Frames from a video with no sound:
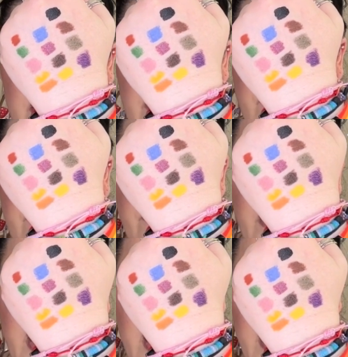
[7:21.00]

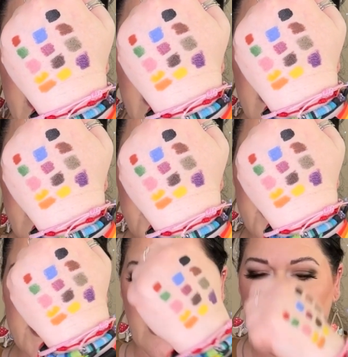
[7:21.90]
Freaking
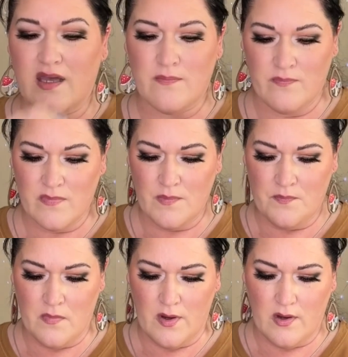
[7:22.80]
stunning.
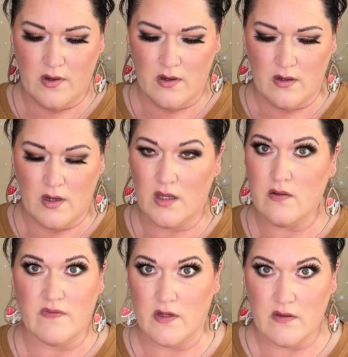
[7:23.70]
I
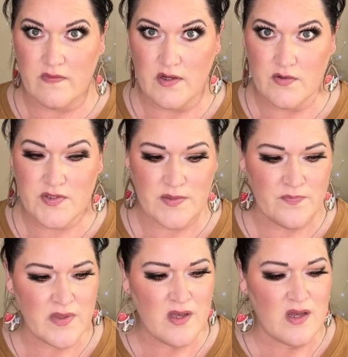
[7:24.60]
love all of those.
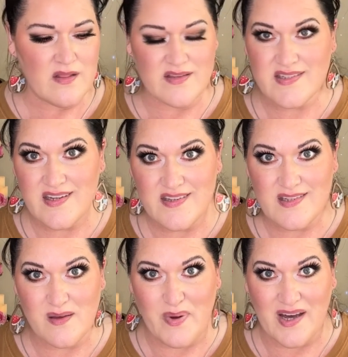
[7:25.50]
Let's get into
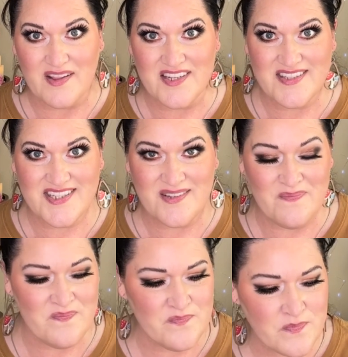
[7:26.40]
the palettes.
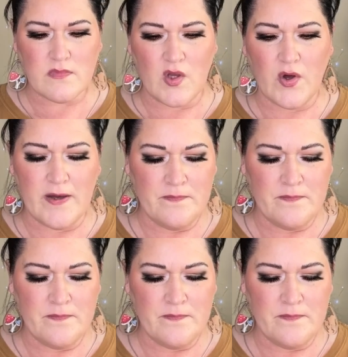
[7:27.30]
Okay.